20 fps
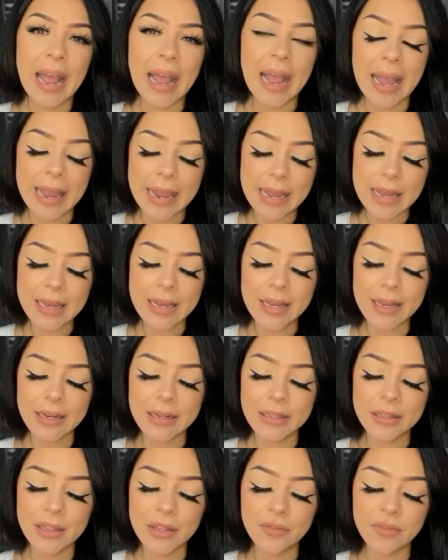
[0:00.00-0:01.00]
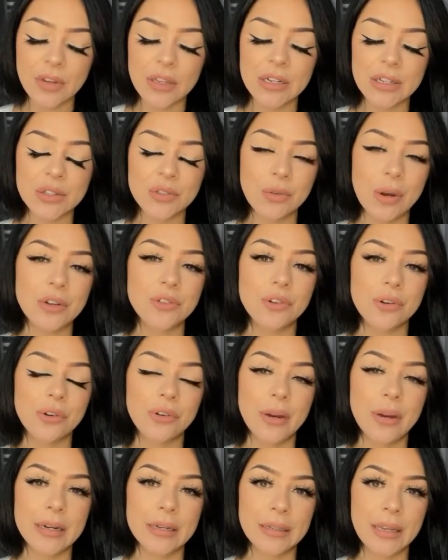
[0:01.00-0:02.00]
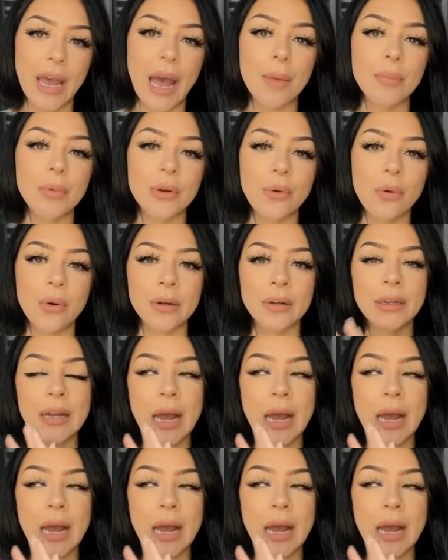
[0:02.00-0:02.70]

and the Venus retrograde in Capricorn